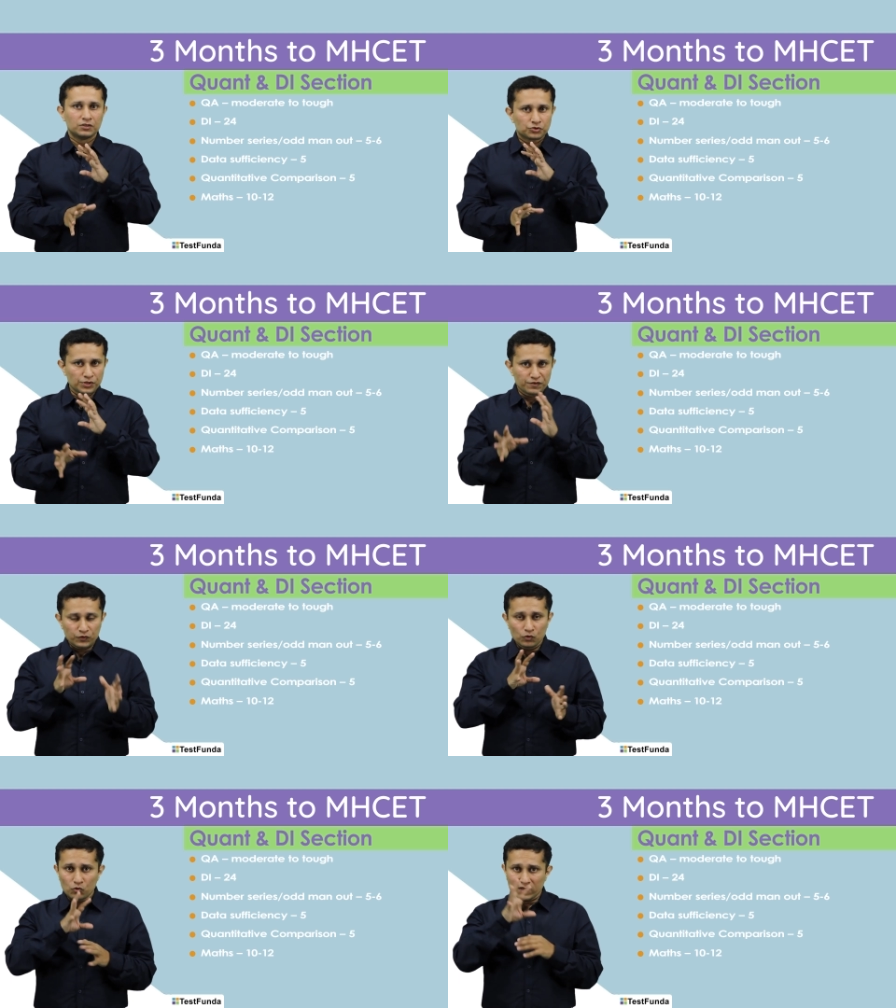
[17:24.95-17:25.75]
So, if
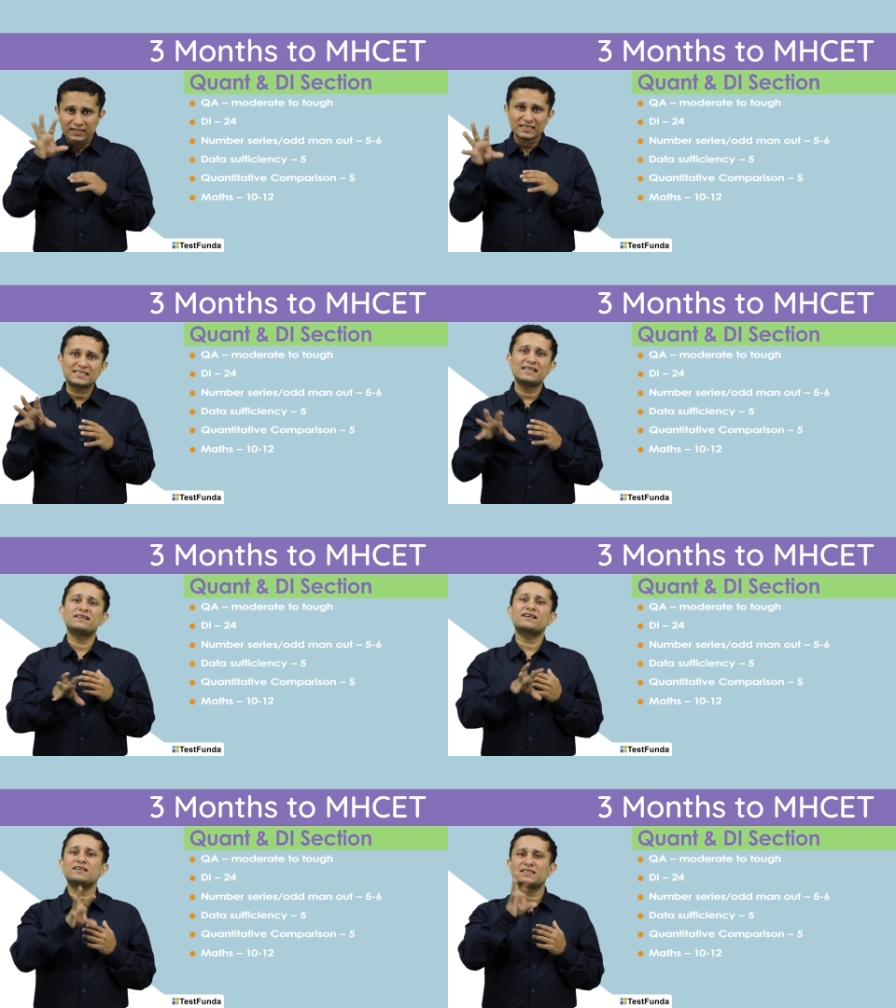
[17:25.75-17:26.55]
you look at this
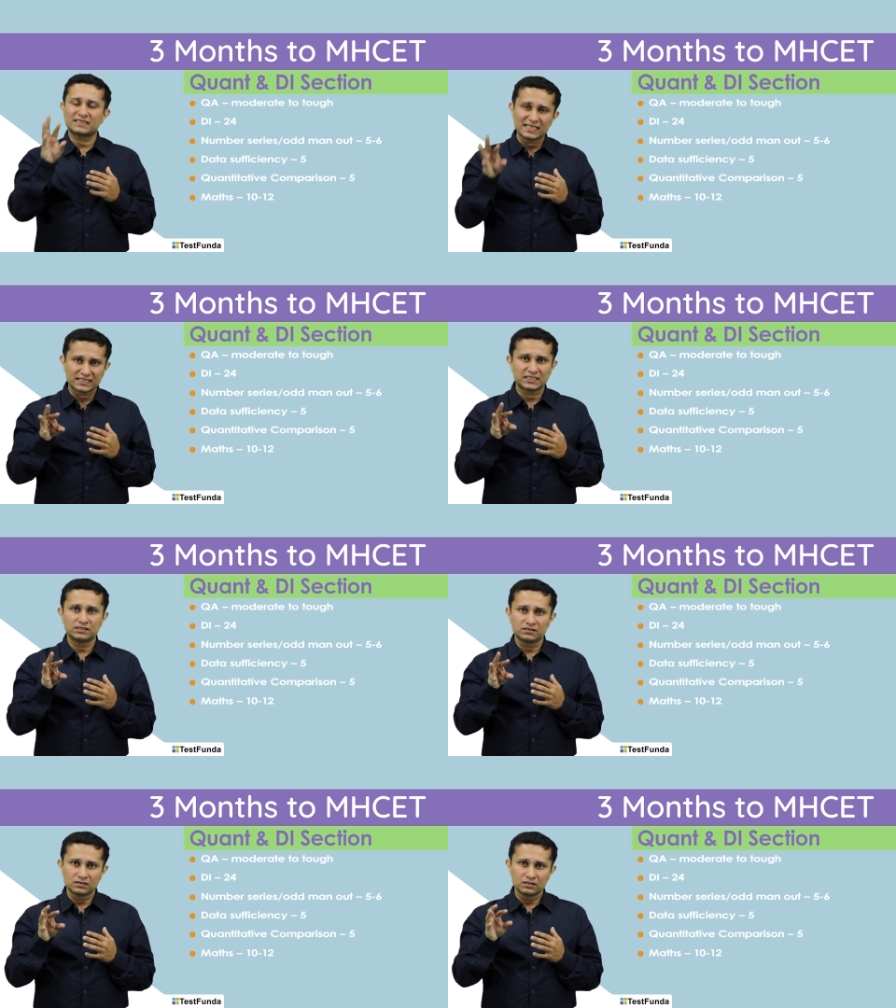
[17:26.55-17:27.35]
entire
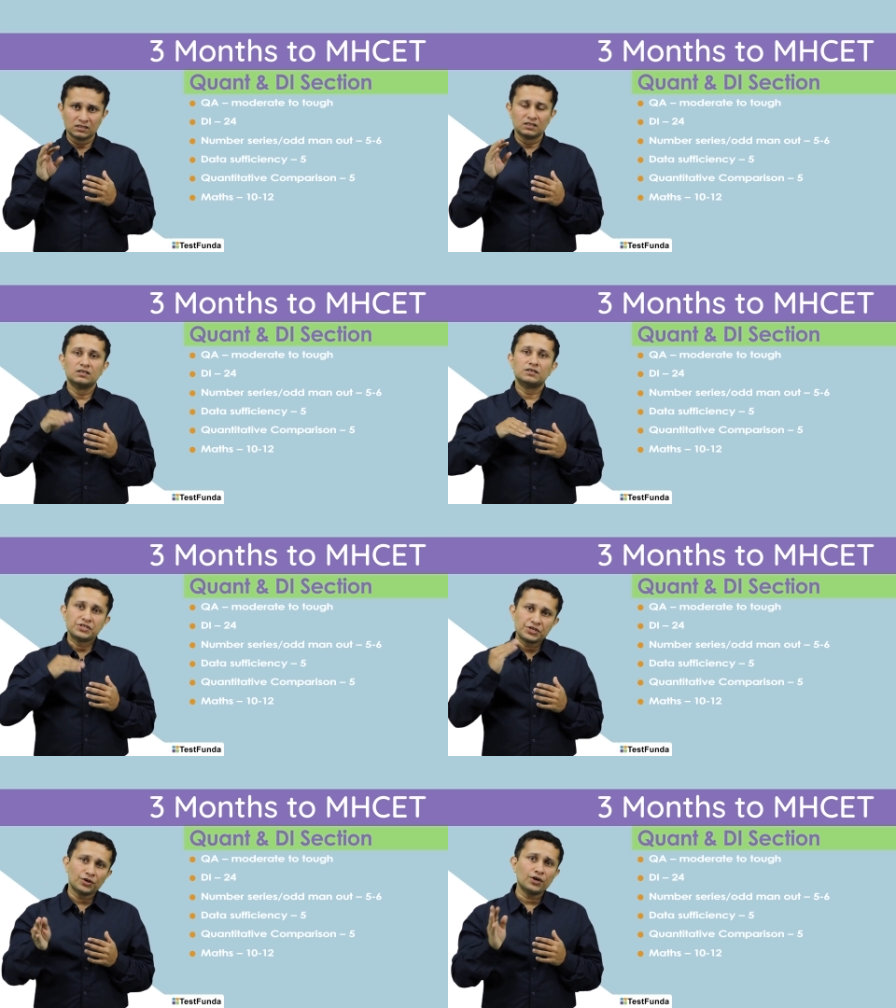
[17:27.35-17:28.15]
section,
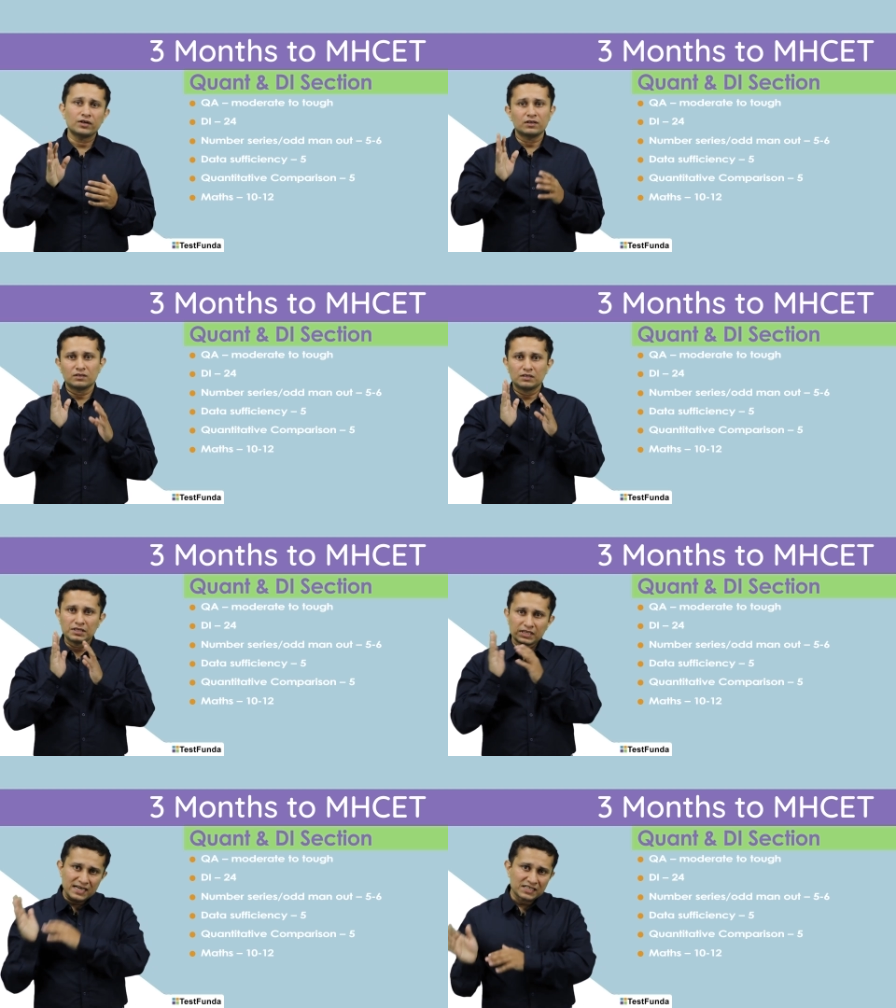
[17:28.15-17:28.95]
here,
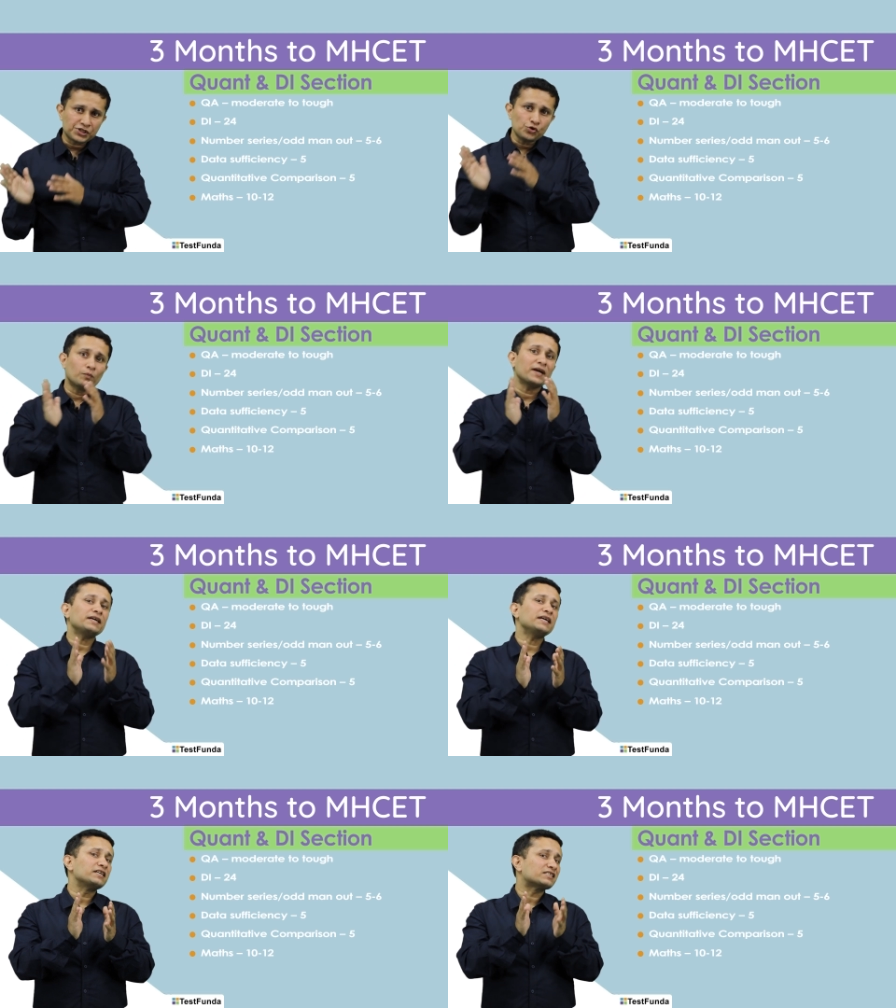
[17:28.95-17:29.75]
yes, you
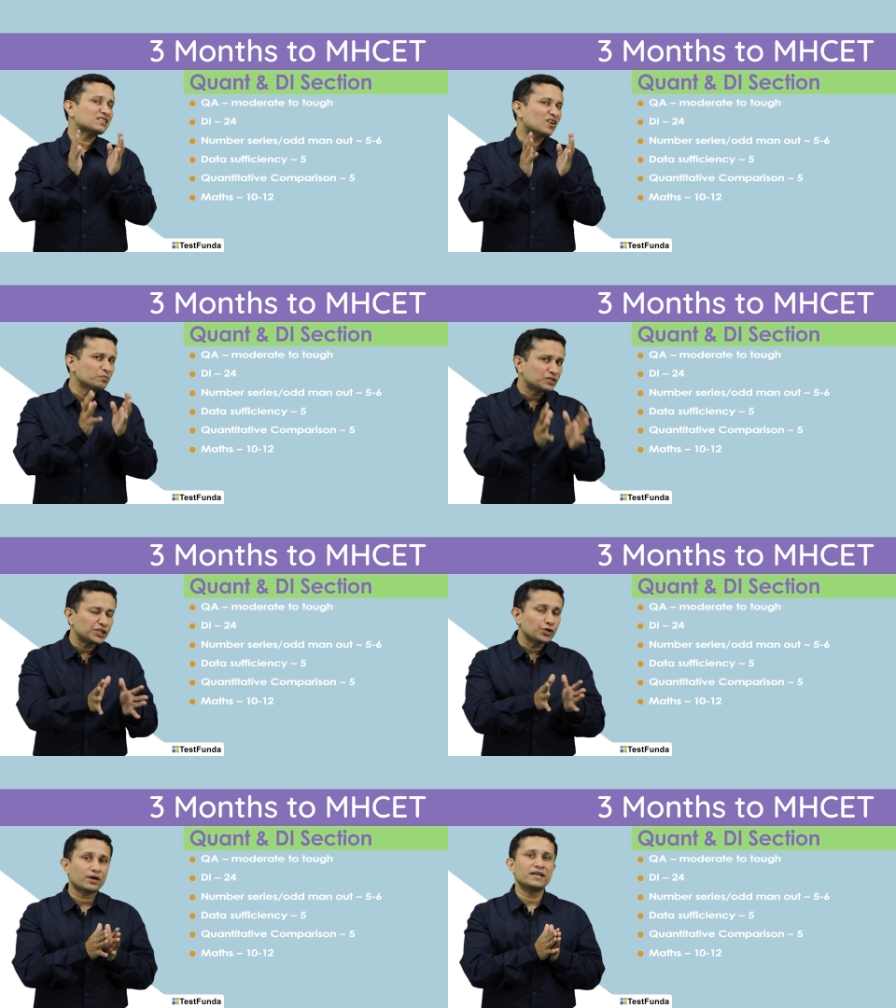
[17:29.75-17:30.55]
might need some
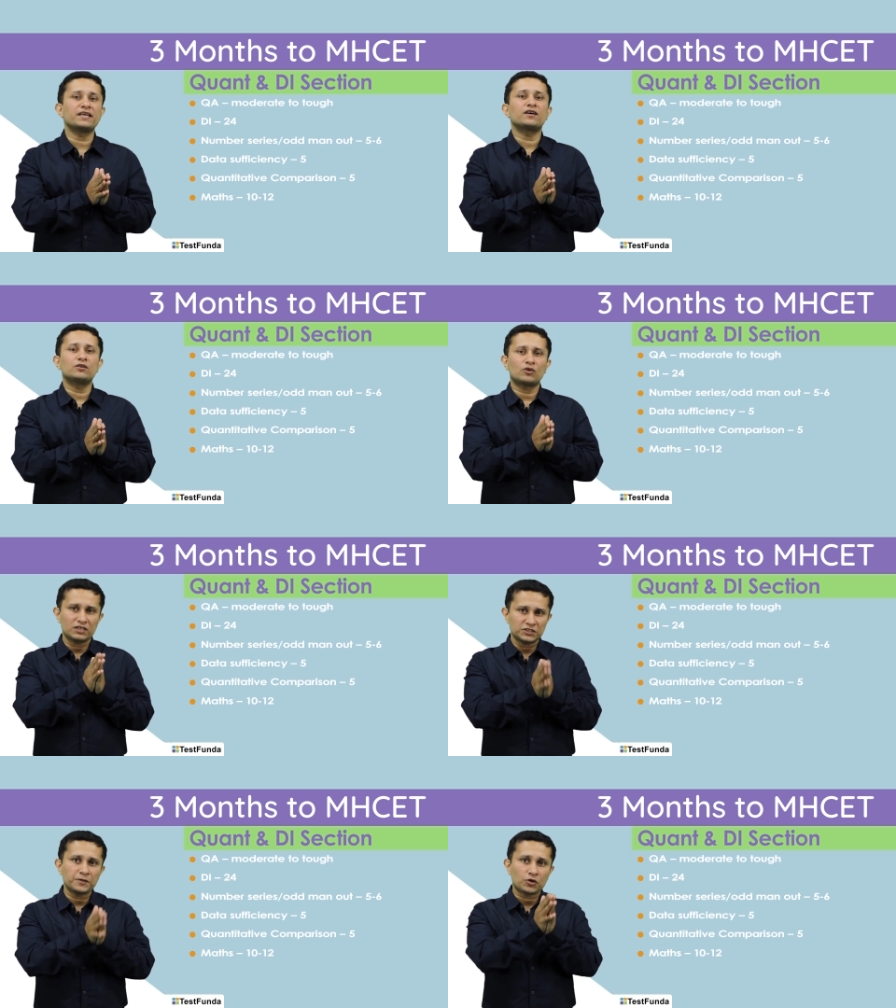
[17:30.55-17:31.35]
theoretical
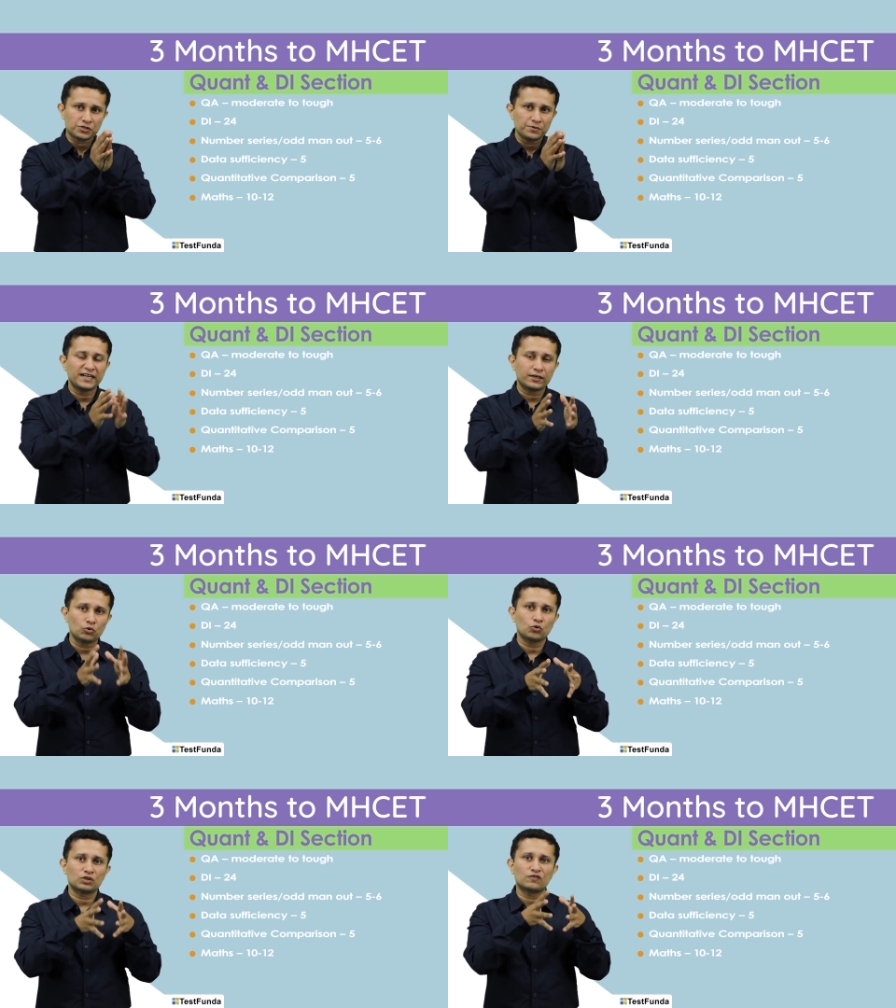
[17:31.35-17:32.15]
knowledge because you need
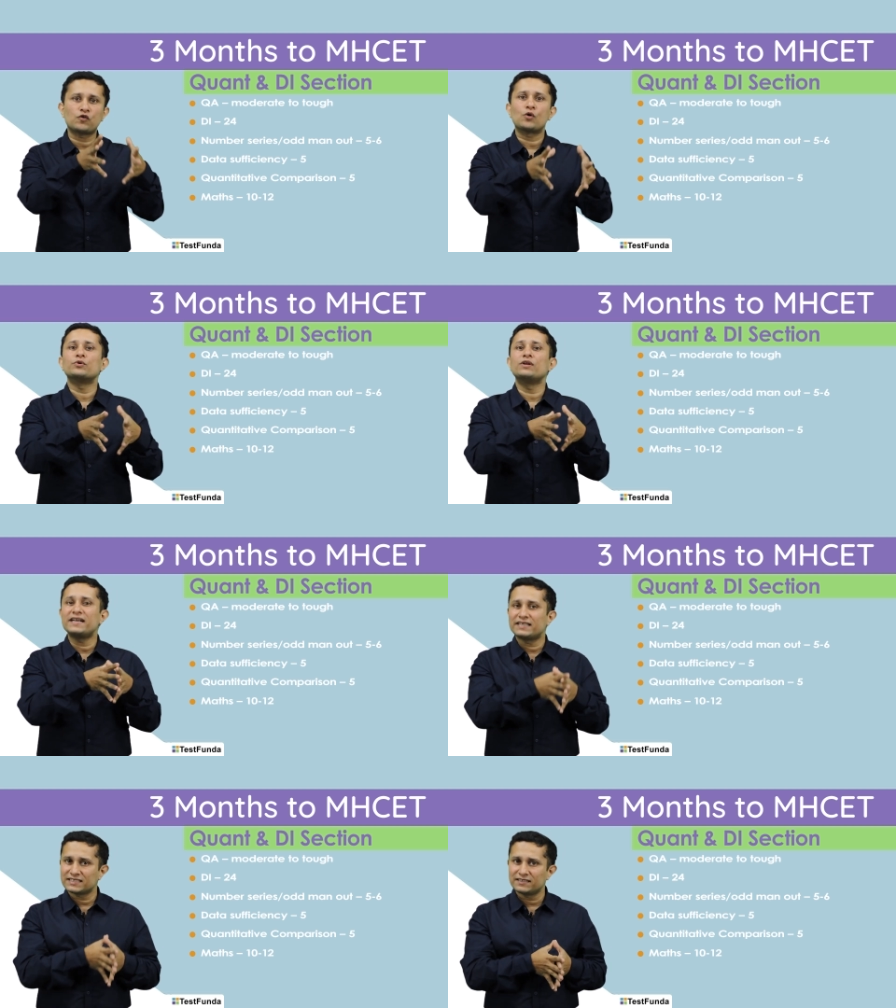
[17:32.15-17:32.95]
to know the formula,
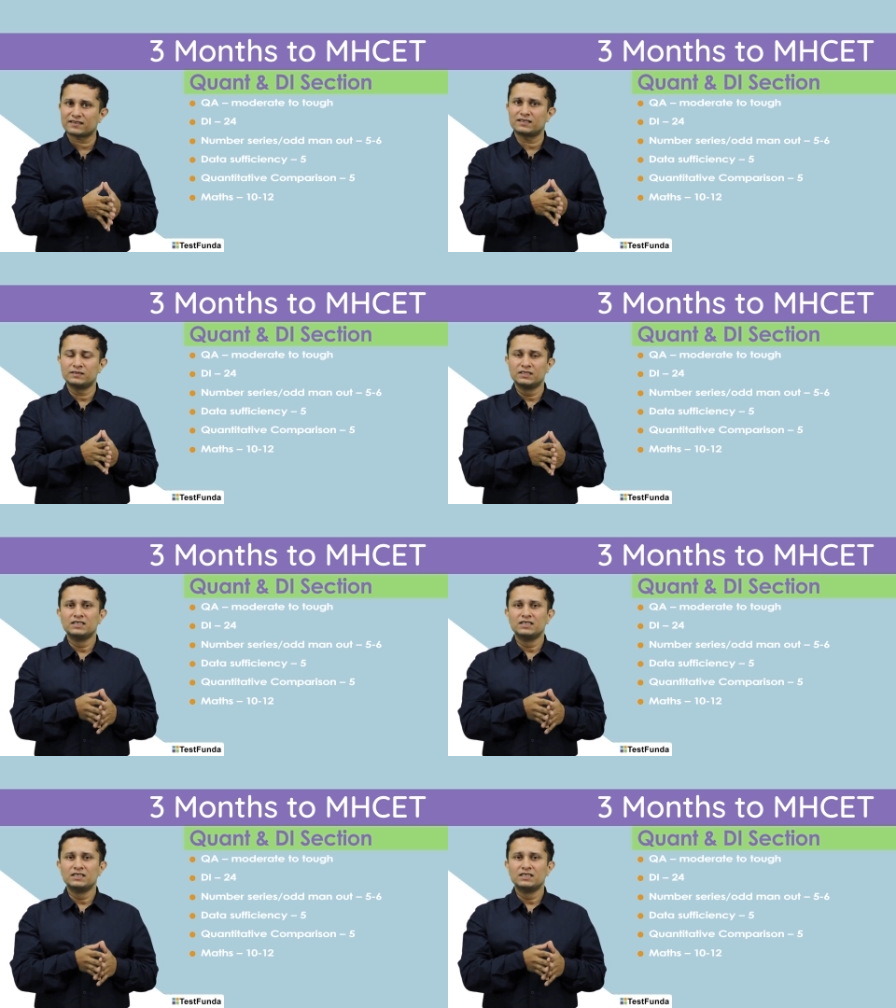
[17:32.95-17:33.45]
etc.